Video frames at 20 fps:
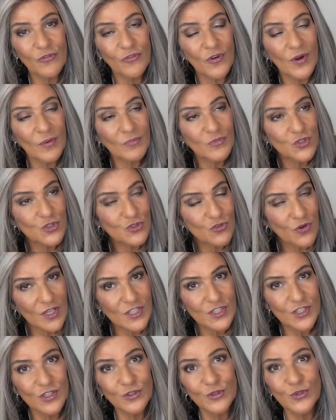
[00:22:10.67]
from
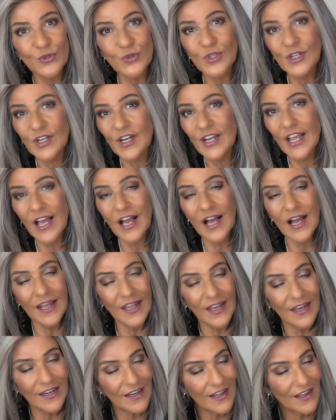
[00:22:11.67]
TressAllure
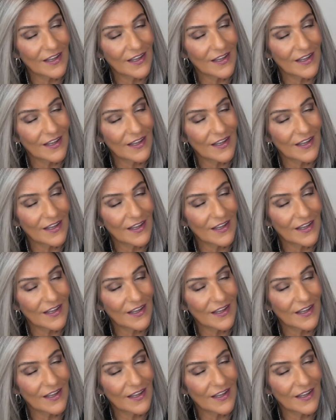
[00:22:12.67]
on uh,